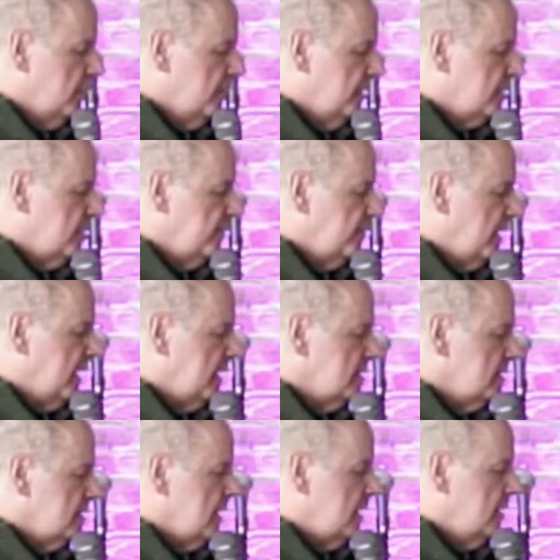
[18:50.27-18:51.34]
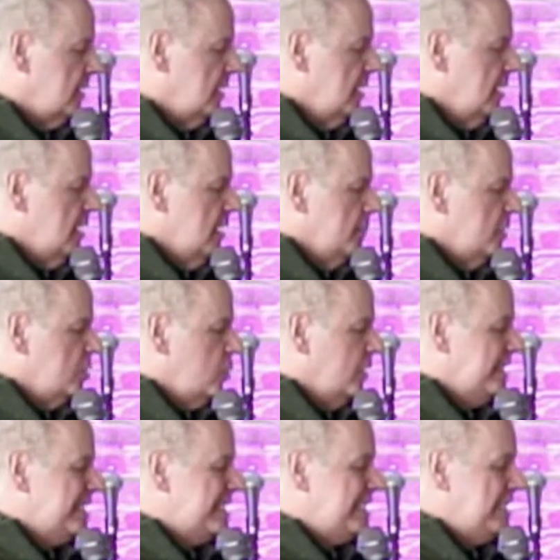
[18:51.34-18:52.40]
Viktor Frankl said, between
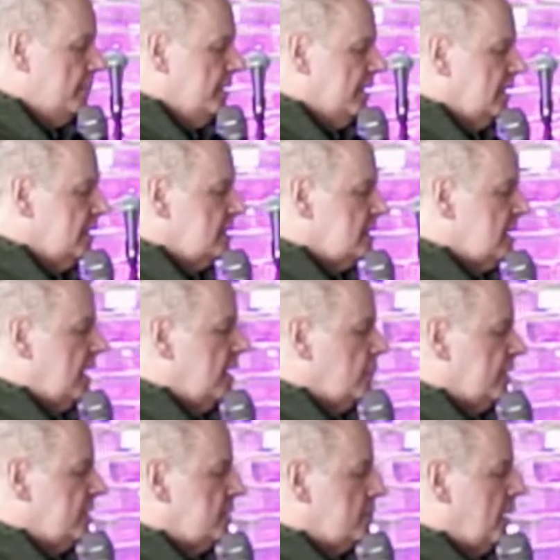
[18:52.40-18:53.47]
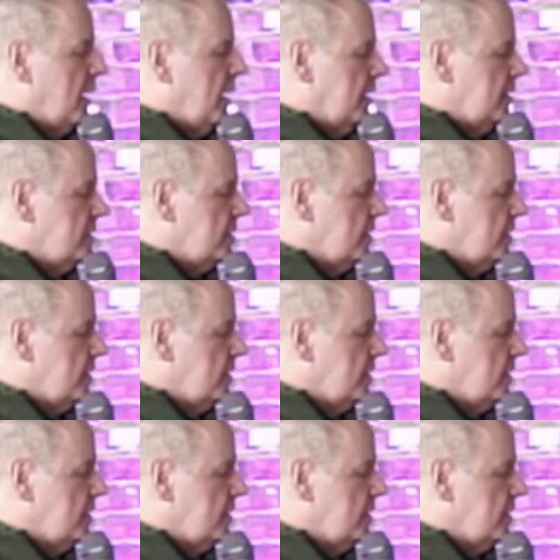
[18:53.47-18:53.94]
stimulus and response,